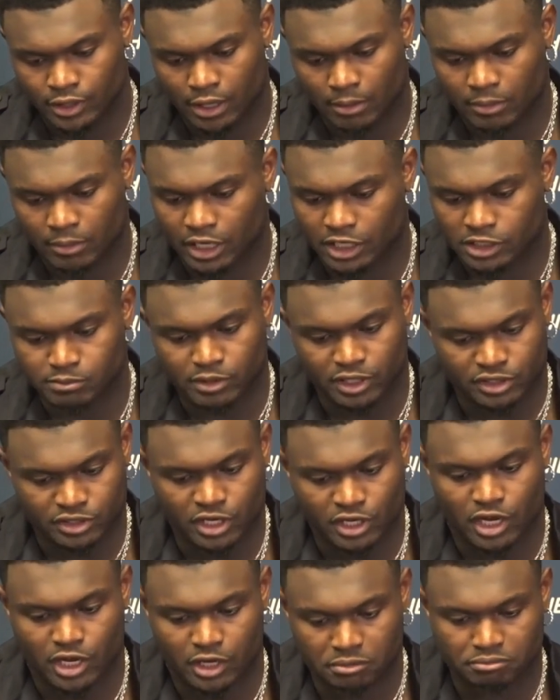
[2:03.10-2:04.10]
that's big
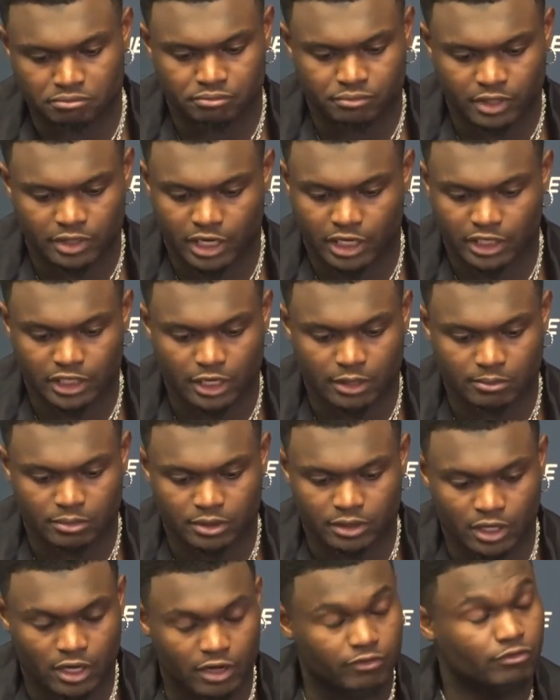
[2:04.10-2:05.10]
time. I had nothing
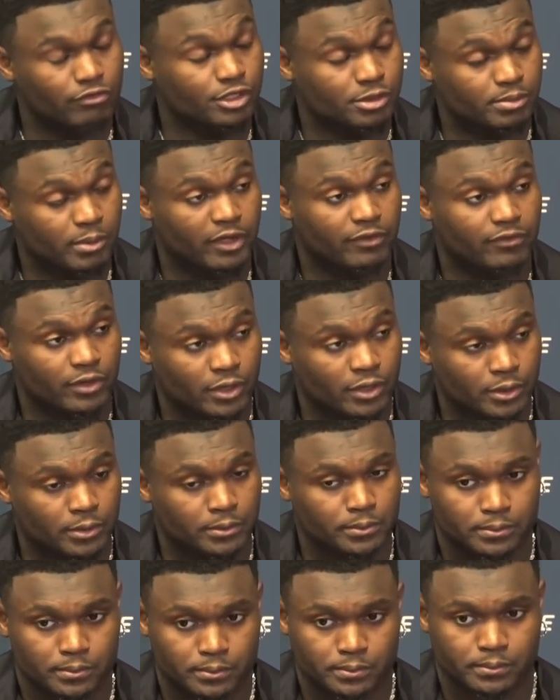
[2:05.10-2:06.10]
but love and respect for her.